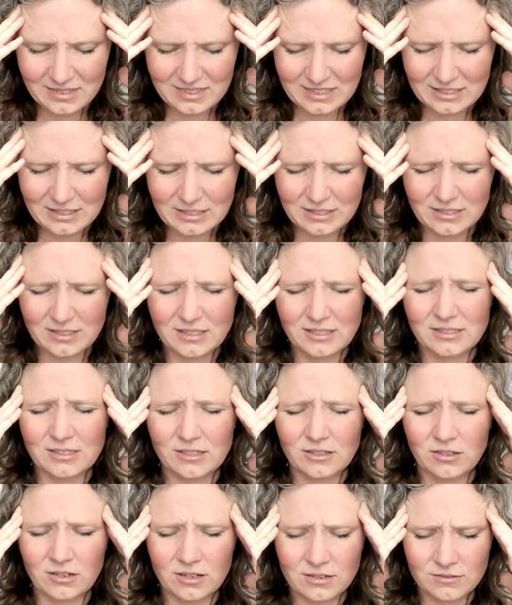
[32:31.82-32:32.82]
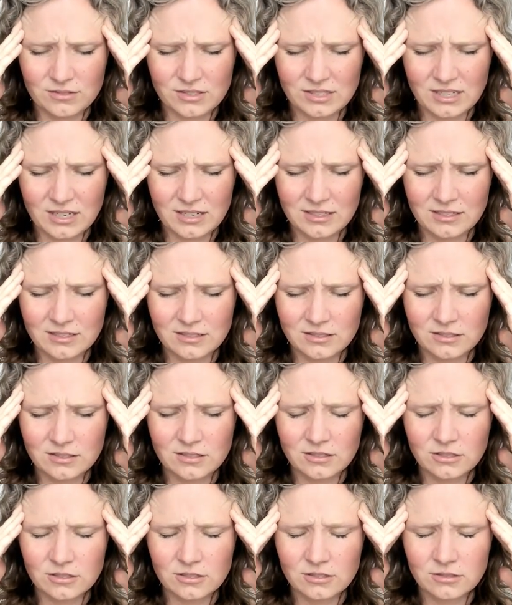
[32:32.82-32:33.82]
it's, it's a lot of sadness
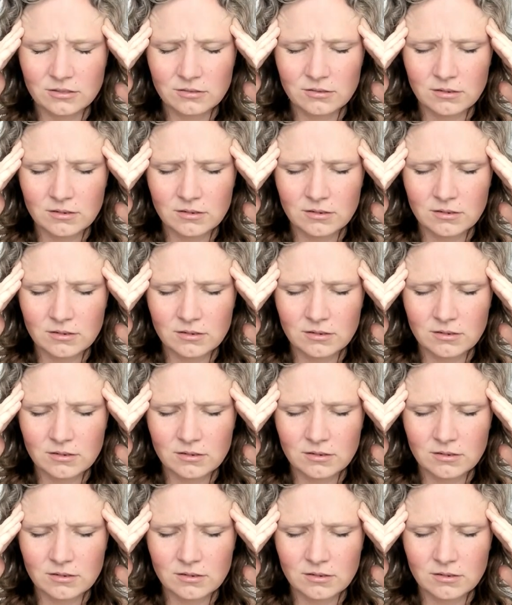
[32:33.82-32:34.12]
here.